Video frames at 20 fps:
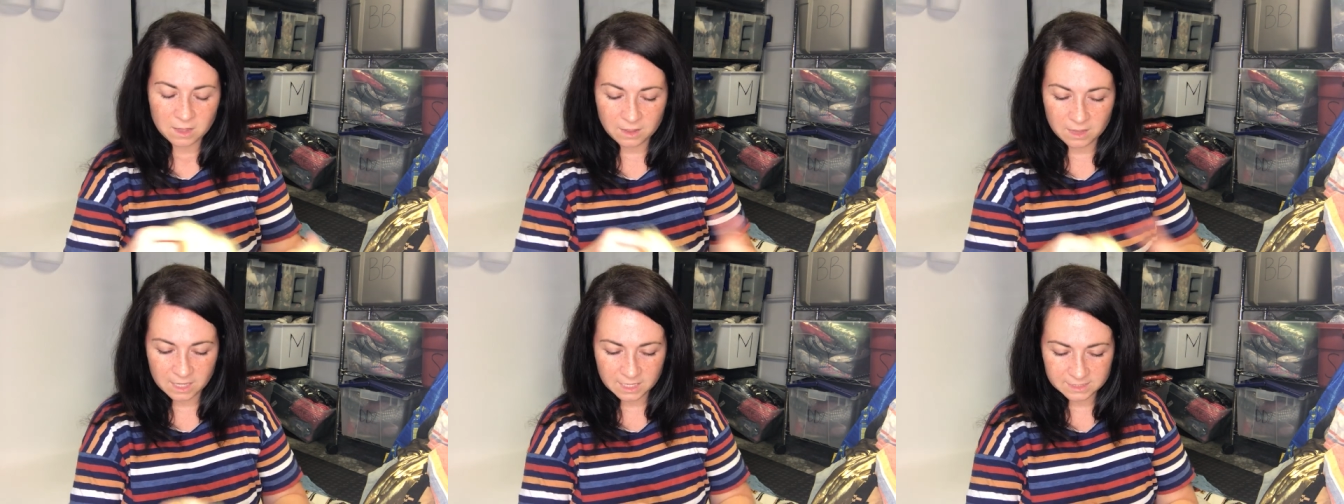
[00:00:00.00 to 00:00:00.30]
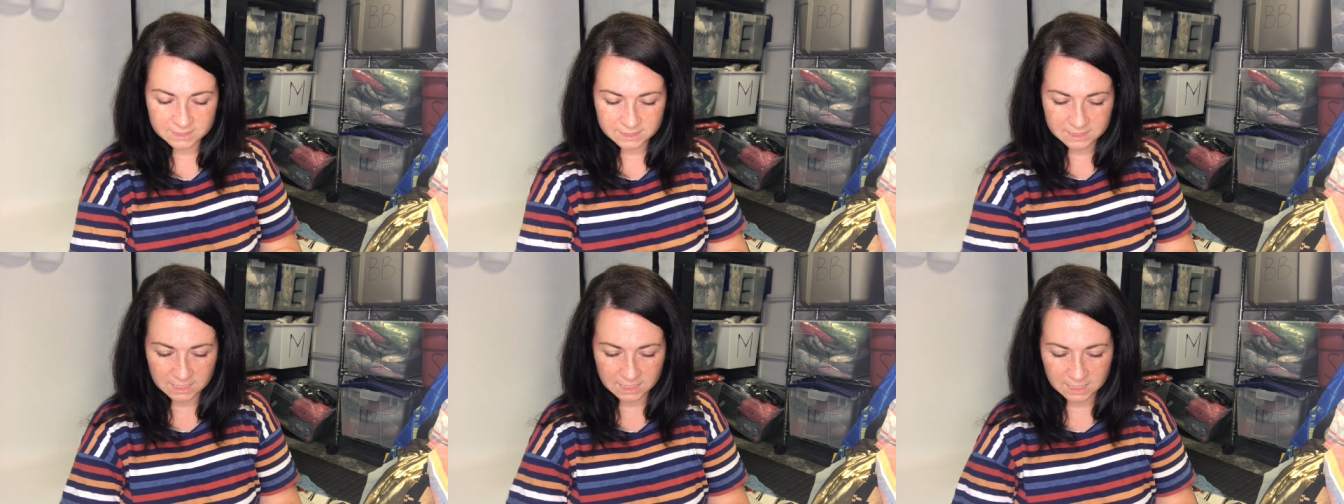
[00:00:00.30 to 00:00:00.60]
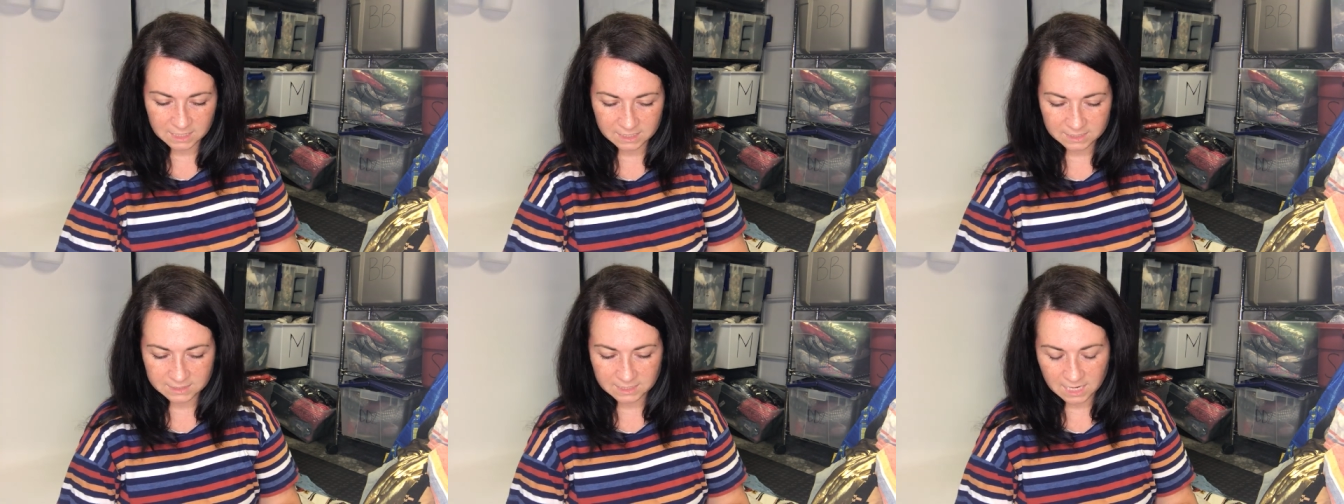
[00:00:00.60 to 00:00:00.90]
This
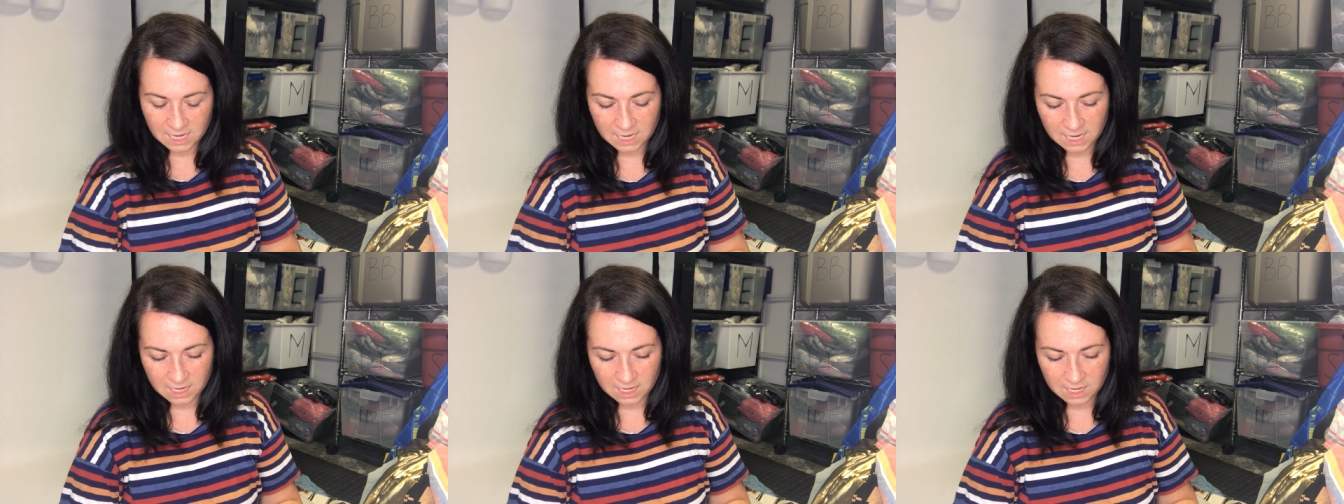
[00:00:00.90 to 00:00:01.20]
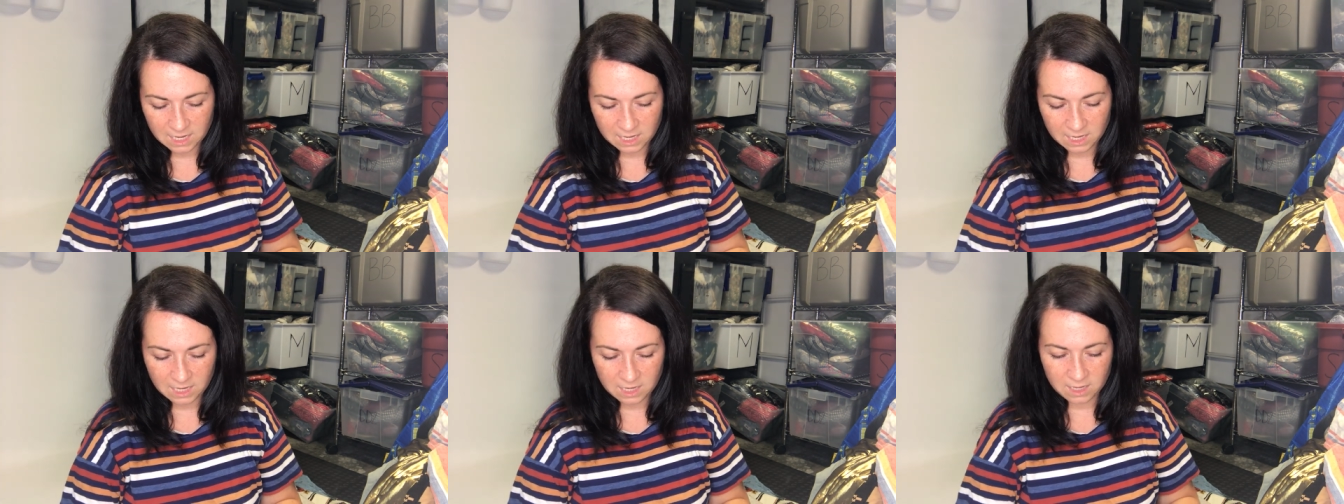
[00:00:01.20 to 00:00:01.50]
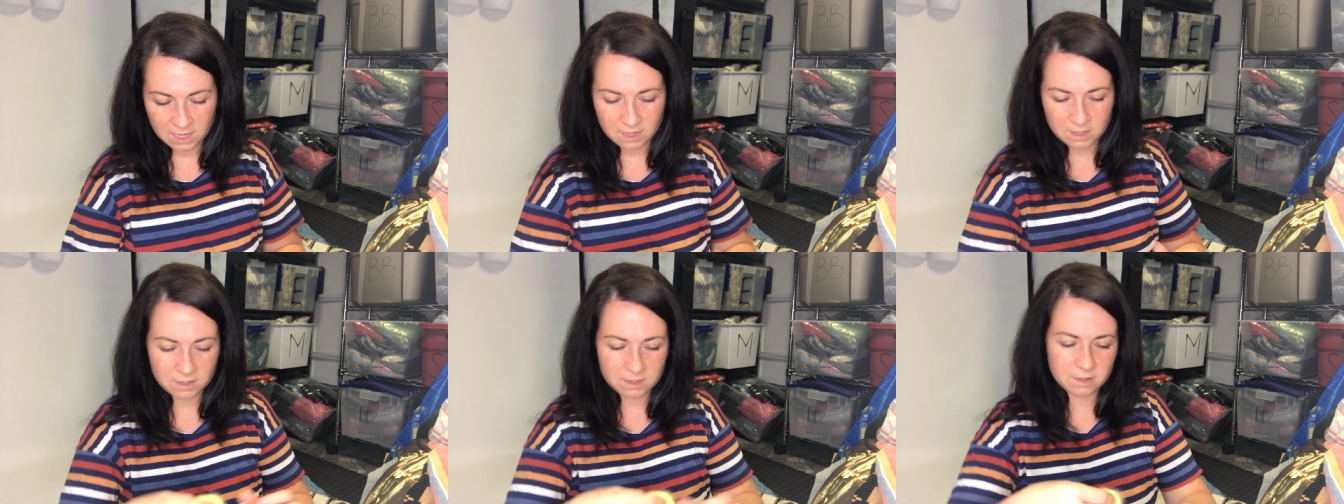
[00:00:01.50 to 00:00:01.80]
is
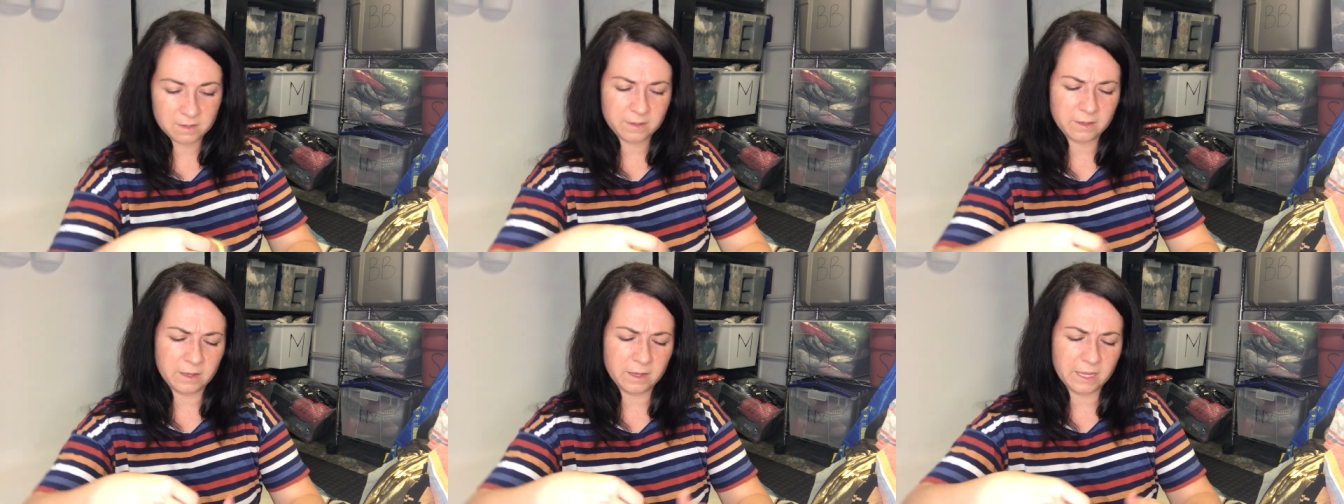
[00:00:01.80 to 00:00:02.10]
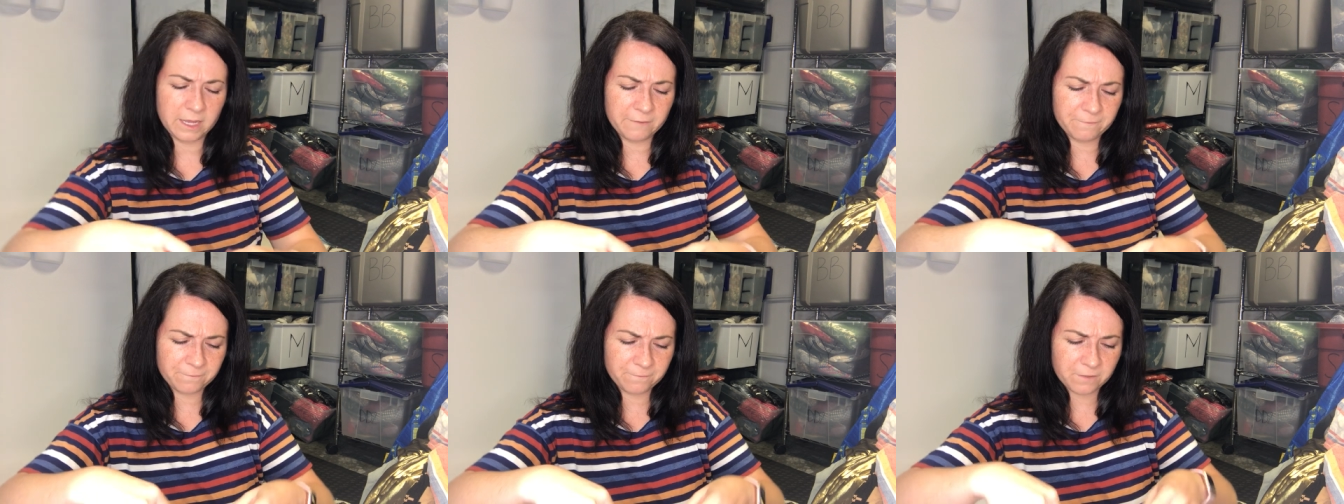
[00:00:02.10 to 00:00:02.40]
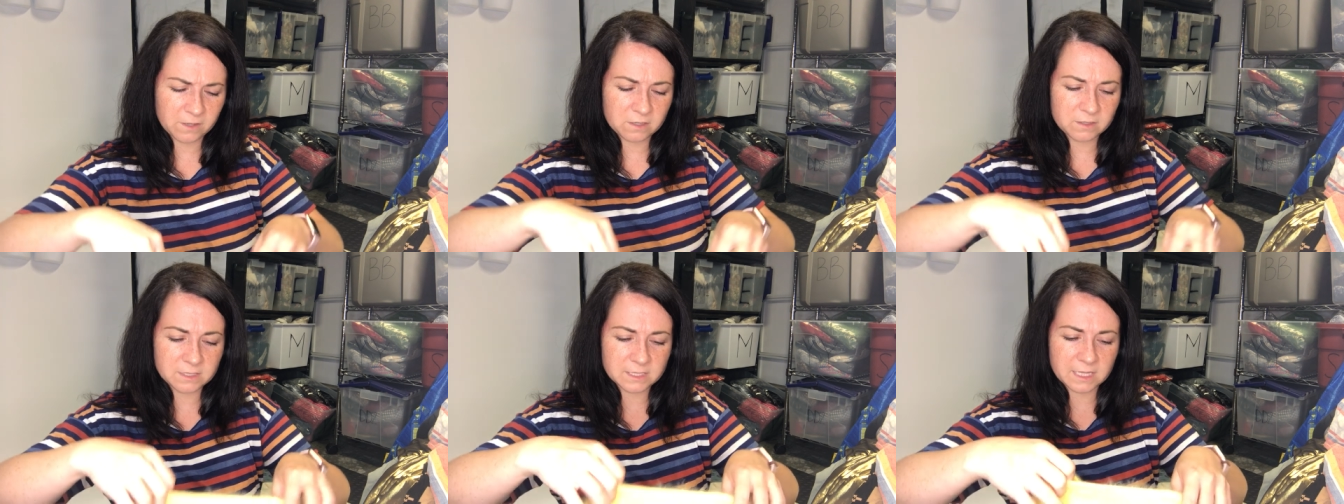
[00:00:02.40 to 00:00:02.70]
a, it
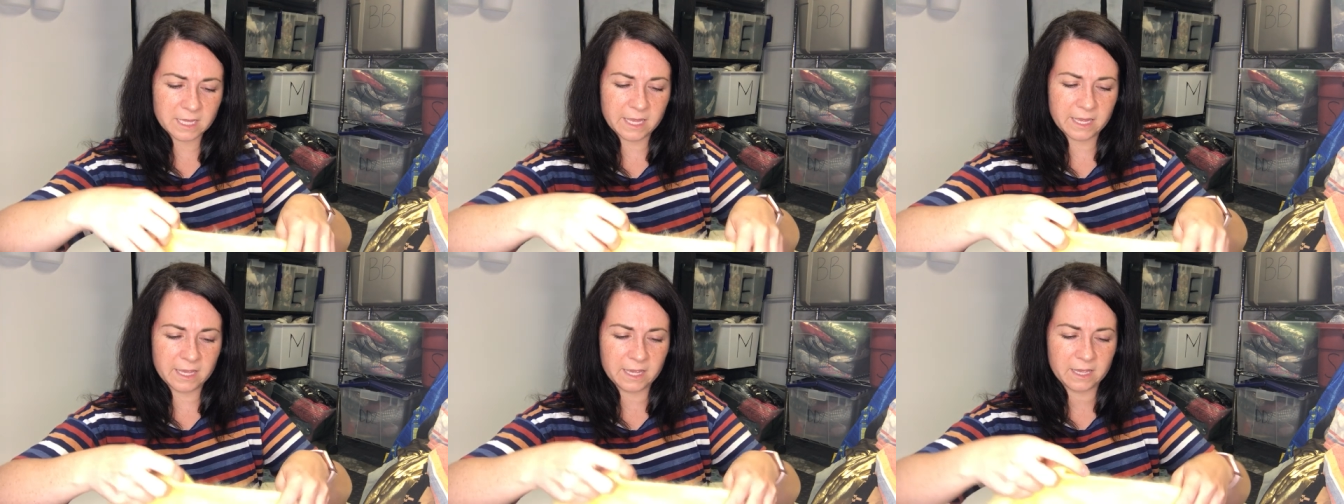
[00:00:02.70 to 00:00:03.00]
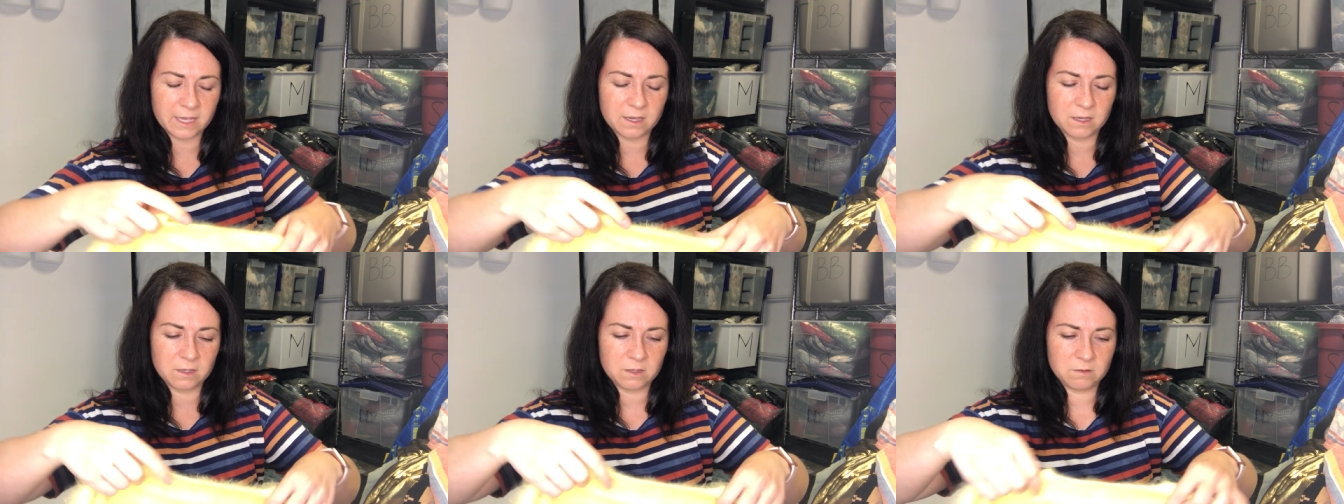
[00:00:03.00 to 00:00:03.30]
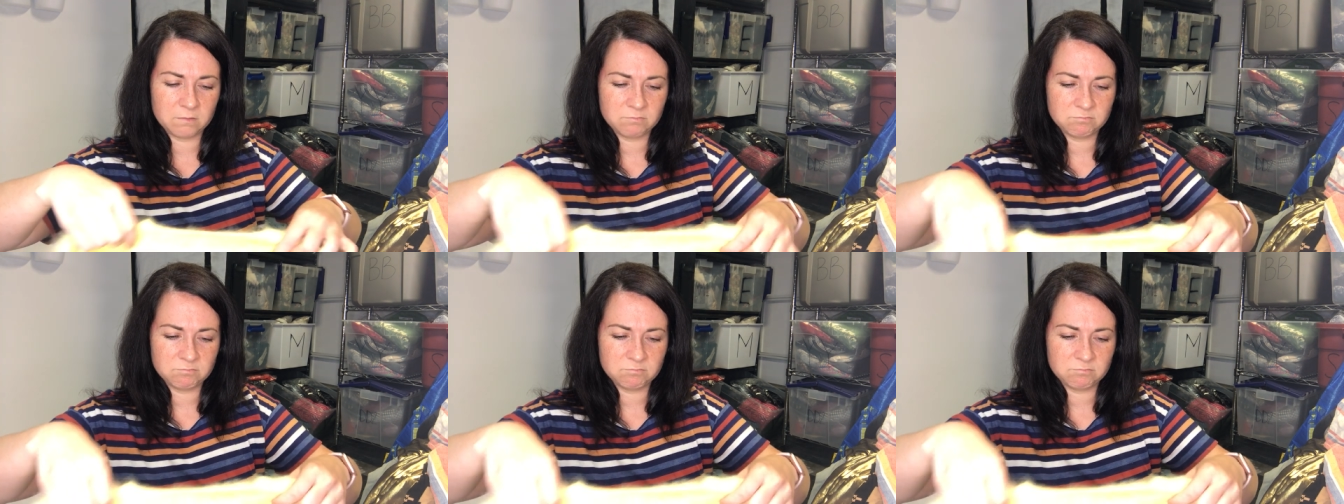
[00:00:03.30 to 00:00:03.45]
feels like